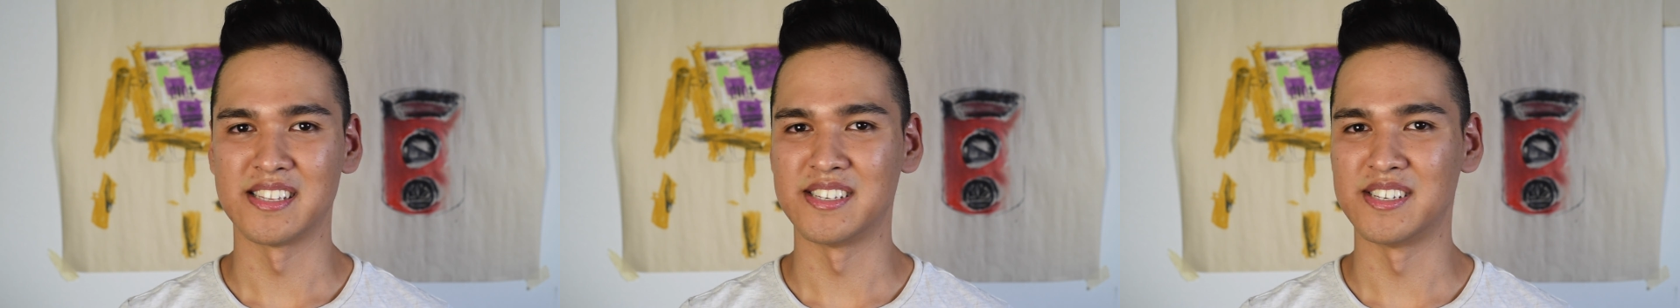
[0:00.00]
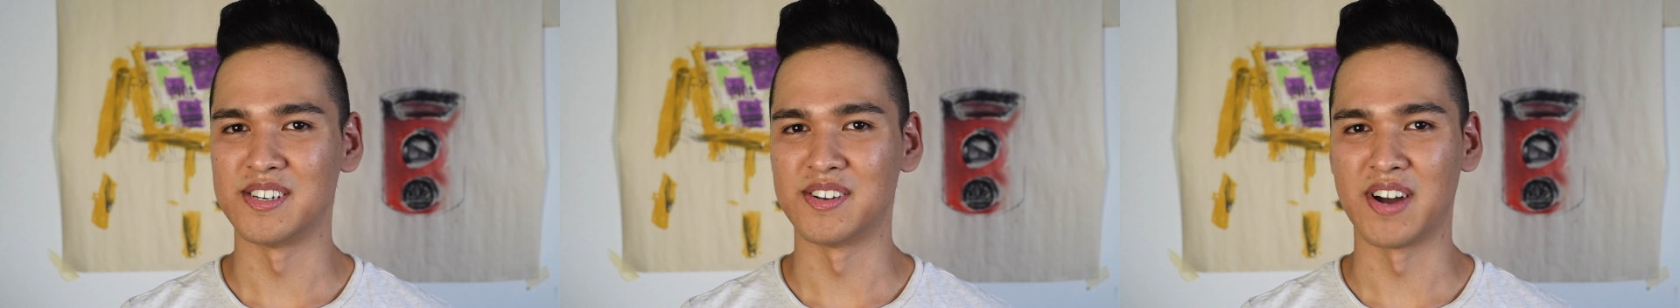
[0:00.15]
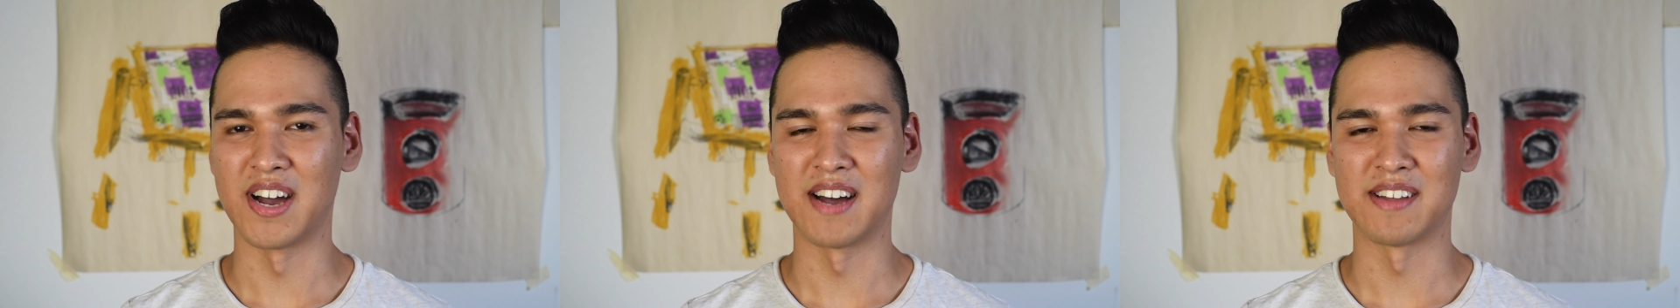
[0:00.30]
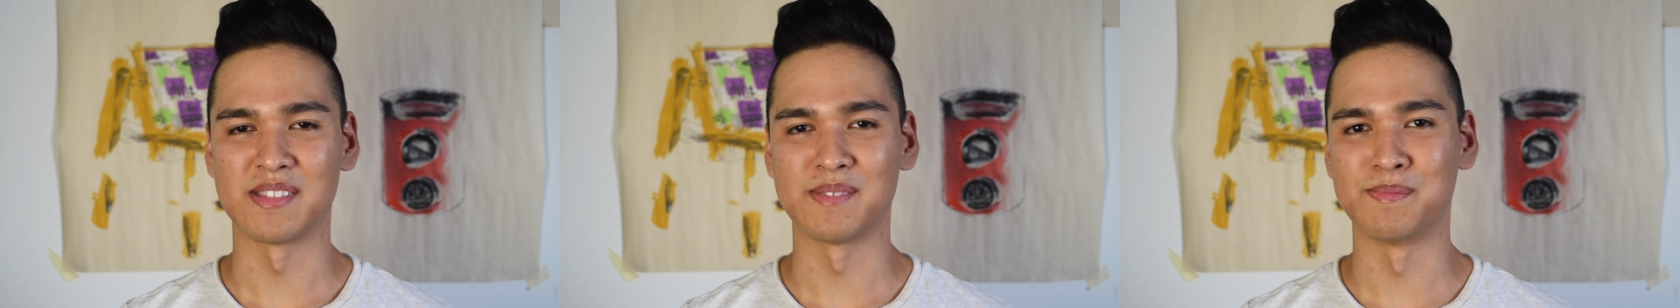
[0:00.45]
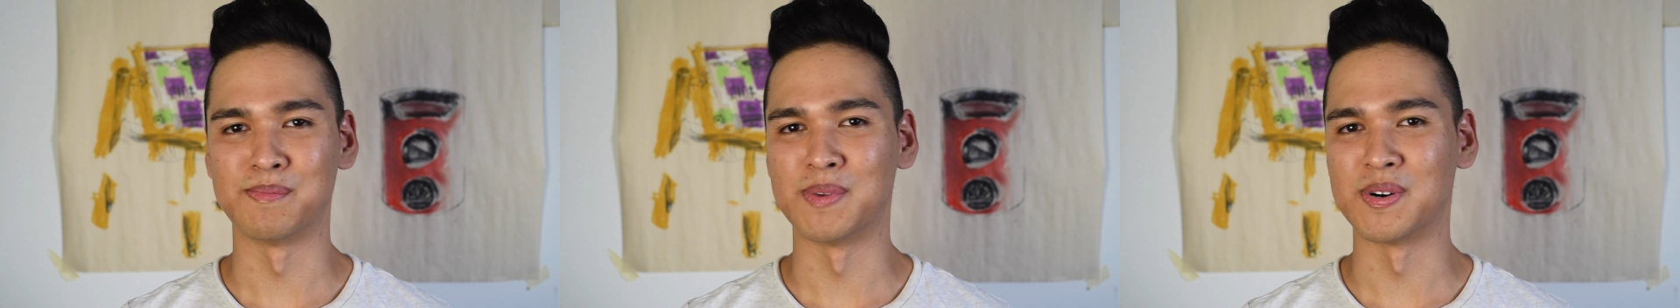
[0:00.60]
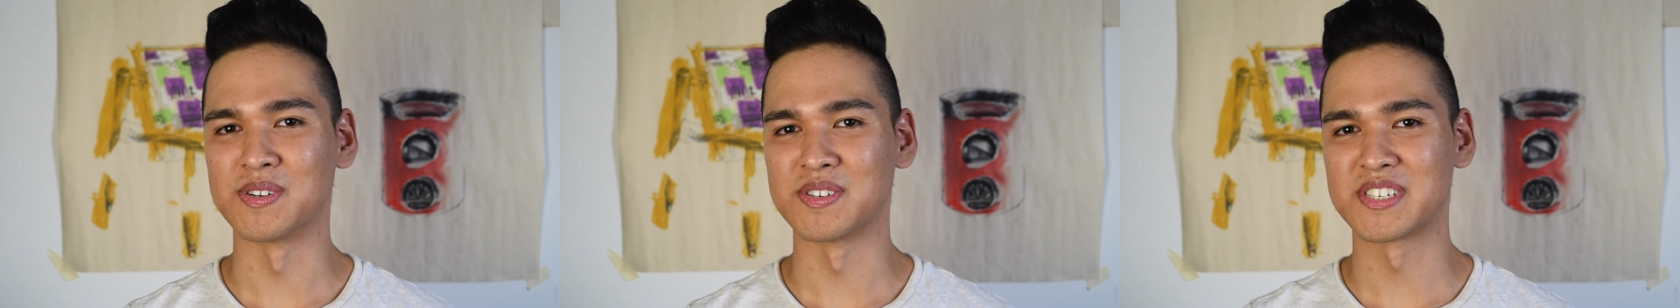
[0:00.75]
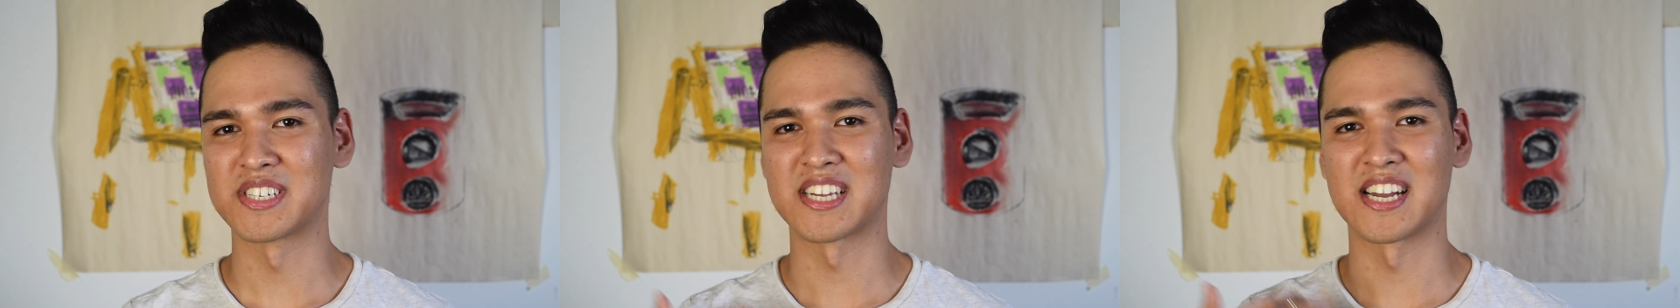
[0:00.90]
have the
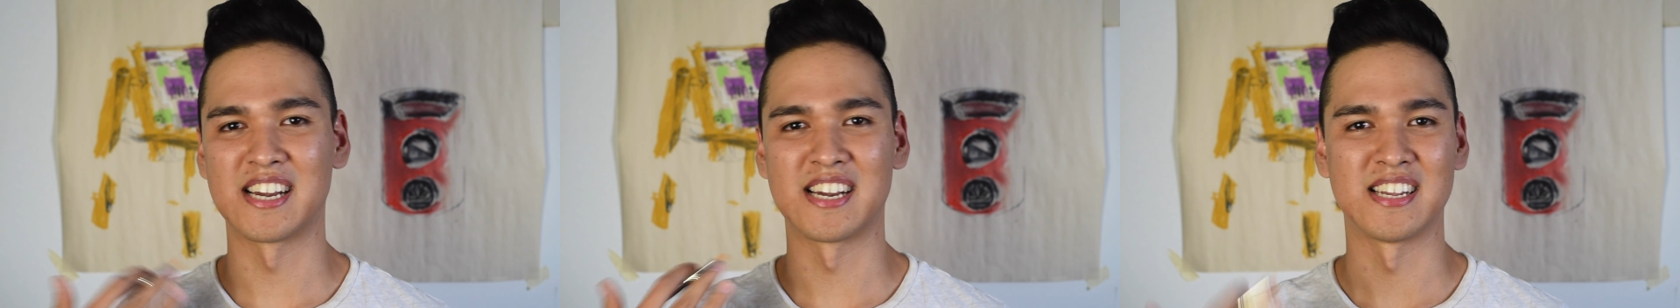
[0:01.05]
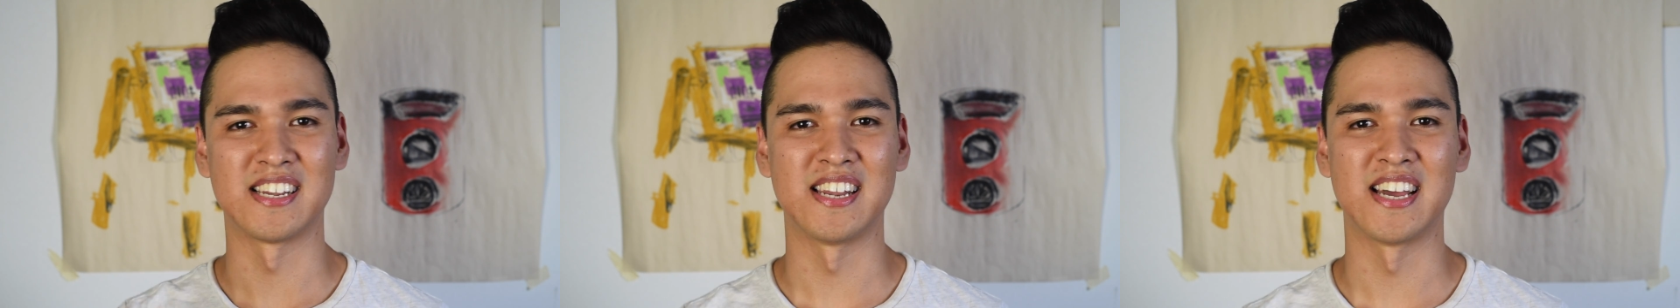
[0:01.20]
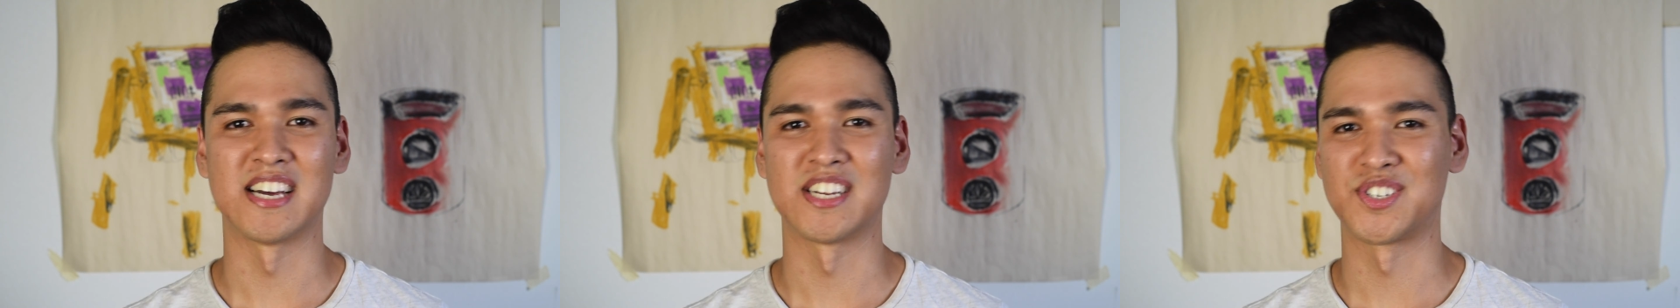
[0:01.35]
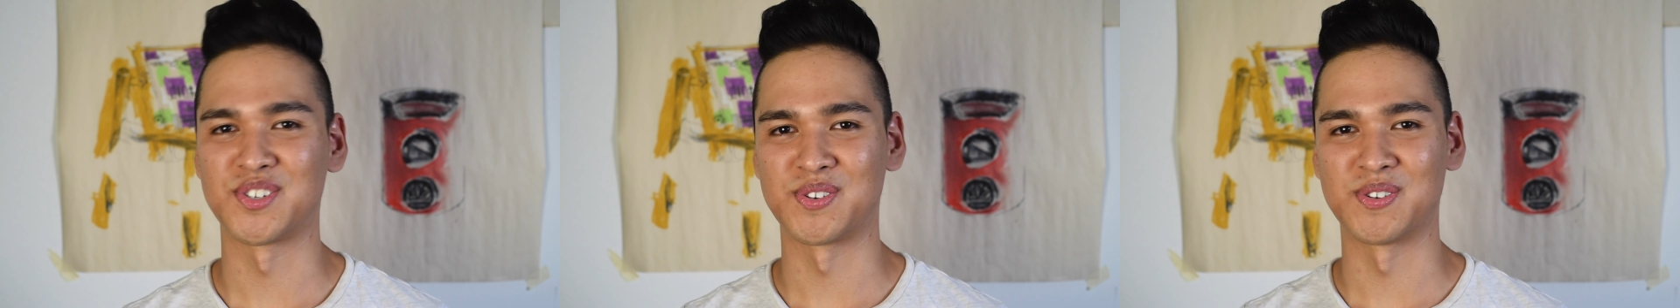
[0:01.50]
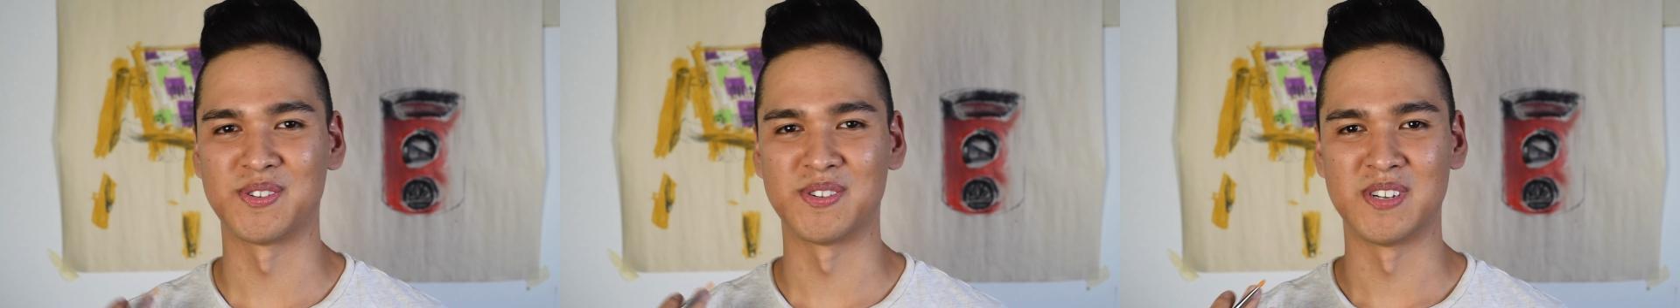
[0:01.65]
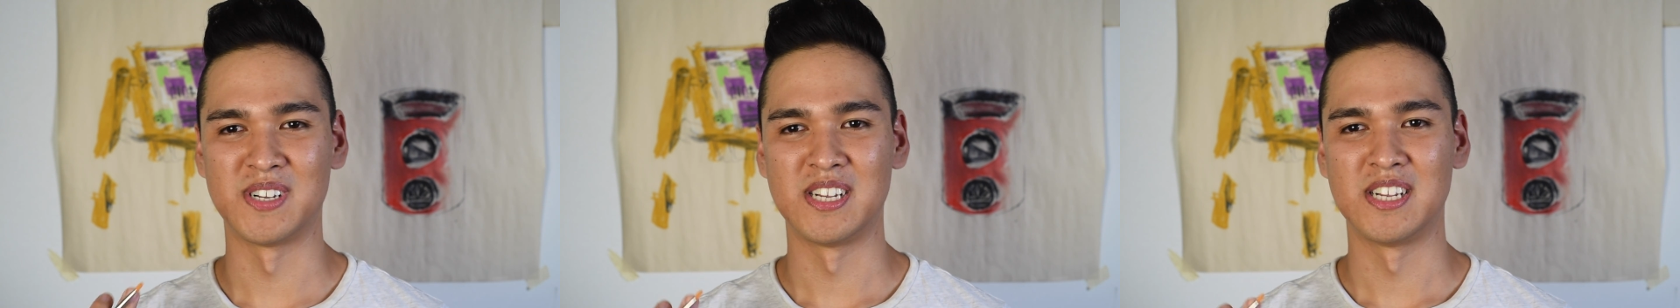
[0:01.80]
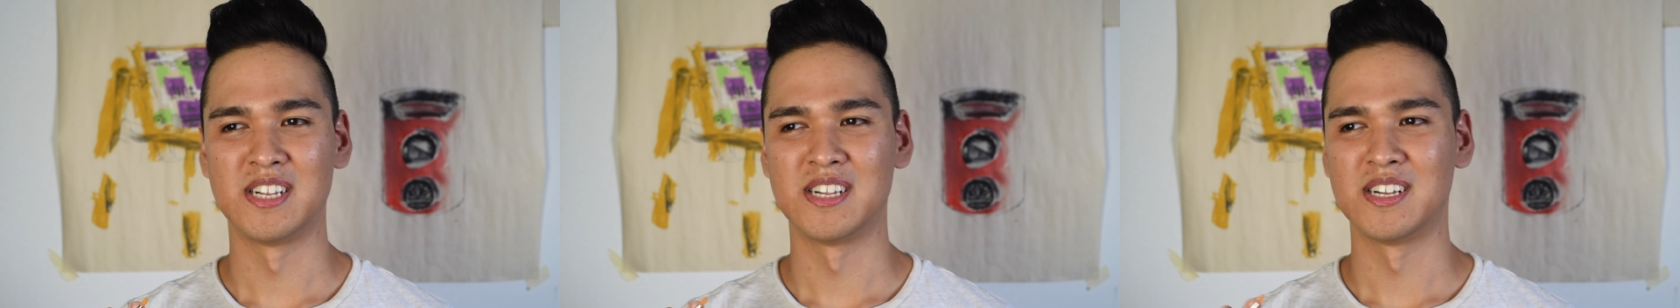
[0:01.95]
most kind of natural